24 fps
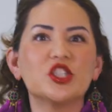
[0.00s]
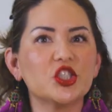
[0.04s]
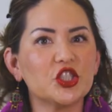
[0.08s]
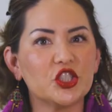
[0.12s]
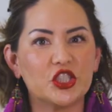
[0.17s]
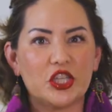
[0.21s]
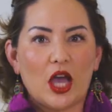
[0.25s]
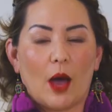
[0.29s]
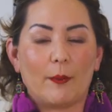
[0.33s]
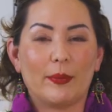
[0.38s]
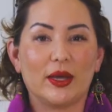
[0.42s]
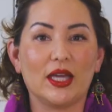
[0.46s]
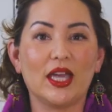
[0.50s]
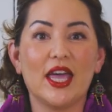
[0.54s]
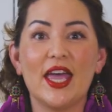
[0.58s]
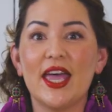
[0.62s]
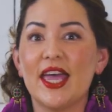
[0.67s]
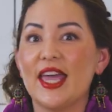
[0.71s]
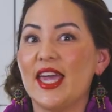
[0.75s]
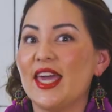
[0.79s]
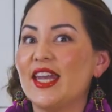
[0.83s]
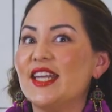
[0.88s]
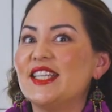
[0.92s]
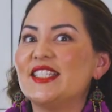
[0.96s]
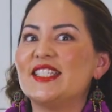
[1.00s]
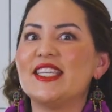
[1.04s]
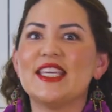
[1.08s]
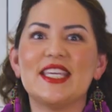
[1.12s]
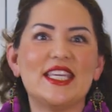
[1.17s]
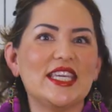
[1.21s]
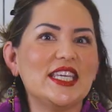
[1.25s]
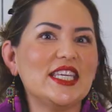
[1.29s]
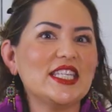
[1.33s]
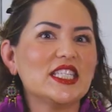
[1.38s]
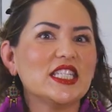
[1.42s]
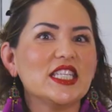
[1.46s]
just yummy, it is
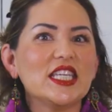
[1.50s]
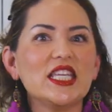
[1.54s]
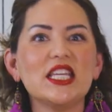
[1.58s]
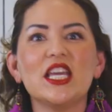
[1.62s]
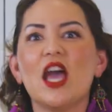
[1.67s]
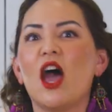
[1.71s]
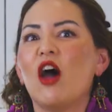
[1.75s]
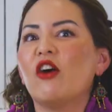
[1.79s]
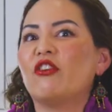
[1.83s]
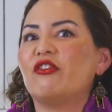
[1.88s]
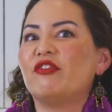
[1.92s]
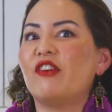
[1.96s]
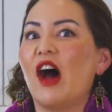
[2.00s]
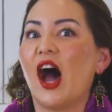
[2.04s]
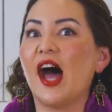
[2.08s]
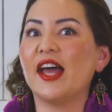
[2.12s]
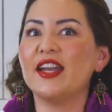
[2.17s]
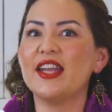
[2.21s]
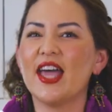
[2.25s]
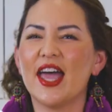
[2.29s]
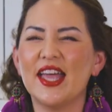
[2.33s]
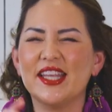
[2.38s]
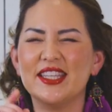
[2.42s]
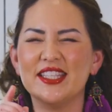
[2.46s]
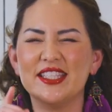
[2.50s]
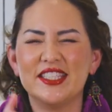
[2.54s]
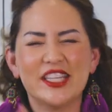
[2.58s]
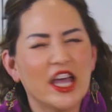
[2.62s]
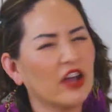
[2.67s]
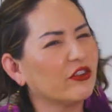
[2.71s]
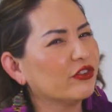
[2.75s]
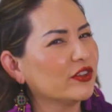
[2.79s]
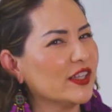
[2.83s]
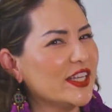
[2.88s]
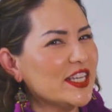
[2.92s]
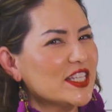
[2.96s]
easy, fun, and
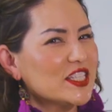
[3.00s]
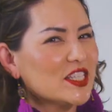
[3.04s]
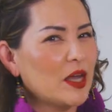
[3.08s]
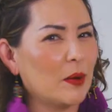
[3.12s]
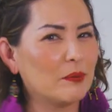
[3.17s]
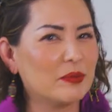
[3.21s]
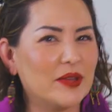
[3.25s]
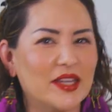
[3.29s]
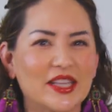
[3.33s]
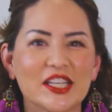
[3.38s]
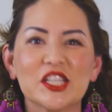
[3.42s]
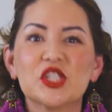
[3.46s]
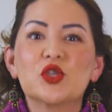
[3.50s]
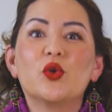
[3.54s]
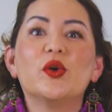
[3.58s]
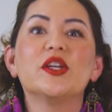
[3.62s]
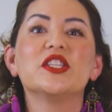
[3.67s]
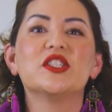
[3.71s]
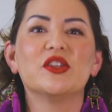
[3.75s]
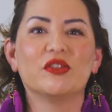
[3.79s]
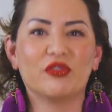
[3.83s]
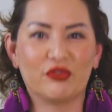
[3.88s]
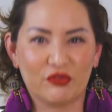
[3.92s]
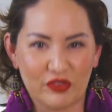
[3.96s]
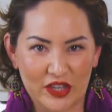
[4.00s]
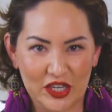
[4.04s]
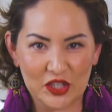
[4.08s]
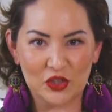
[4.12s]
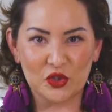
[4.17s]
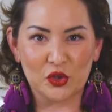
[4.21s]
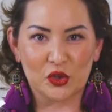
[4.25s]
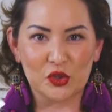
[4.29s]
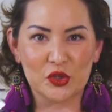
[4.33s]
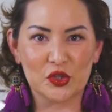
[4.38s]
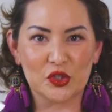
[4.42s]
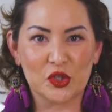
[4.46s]
definitely something that's going to feed
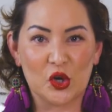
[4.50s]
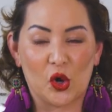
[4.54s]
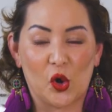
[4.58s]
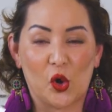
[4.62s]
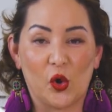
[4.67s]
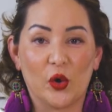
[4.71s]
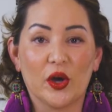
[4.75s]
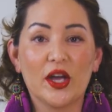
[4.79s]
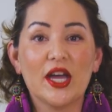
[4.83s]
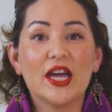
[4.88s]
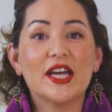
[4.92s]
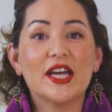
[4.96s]
your soul.